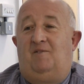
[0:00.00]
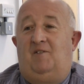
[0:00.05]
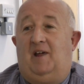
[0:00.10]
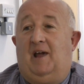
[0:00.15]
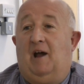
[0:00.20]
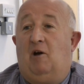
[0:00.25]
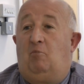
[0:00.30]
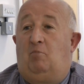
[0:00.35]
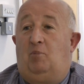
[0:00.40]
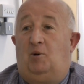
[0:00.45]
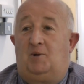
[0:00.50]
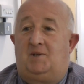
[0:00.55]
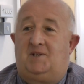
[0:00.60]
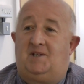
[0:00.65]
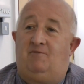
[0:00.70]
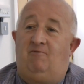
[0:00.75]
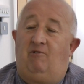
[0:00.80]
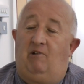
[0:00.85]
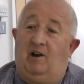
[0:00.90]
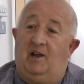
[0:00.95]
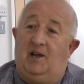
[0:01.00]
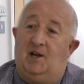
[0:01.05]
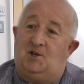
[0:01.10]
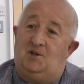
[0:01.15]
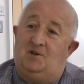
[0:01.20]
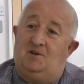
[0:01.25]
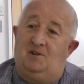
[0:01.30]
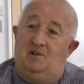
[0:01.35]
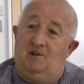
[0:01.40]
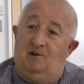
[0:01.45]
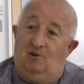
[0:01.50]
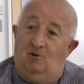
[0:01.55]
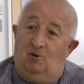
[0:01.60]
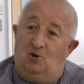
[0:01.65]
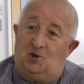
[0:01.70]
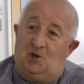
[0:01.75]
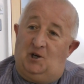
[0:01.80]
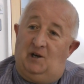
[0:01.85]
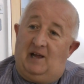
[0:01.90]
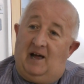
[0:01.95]
of the outputs in relation to the
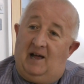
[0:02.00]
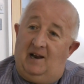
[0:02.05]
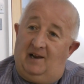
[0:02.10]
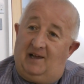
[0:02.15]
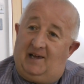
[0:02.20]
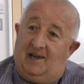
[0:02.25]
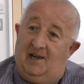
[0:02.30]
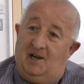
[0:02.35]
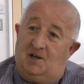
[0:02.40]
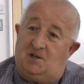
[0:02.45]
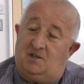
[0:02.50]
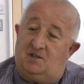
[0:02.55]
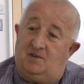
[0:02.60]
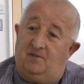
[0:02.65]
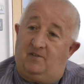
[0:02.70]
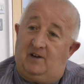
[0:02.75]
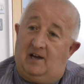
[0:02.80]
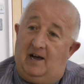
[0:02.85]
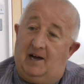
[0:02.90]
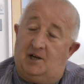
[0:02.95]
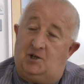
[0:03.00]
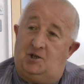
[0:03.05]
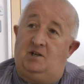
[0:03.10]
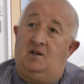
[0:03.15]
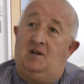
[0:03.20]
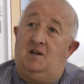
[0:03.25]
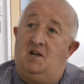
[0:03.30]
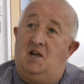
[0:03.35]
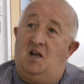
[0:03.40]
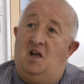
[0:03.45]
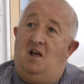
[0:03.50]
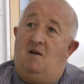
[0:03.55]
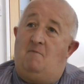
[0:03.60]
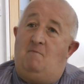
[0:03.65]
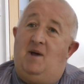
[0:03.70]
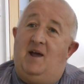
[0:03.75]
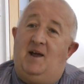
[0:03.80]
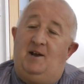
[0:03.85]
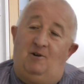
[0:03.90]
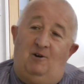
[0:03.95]
notional allocations of cash
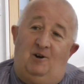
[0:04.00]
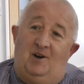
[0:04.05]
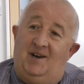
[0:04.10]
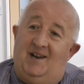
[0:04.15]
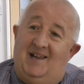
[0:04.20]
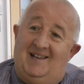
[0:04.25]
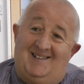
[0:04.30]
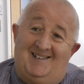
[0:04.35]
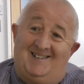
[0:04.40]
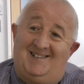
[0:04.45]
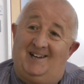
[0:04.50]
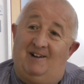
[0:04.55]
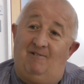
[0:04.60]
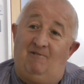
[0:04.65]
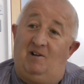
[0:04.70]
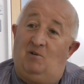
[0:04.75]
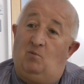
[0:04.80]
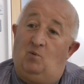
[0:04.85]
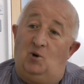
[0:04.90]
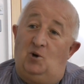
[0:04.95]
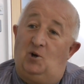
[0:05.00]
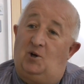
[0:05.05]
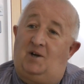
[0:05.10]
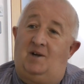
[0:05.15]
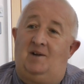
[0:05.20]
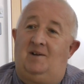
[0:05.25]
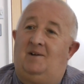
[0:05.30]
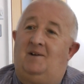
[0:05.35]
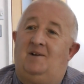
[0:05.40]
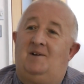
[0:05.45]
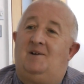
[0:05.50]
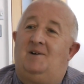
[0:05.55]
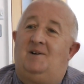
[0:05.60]
may not necessarily work,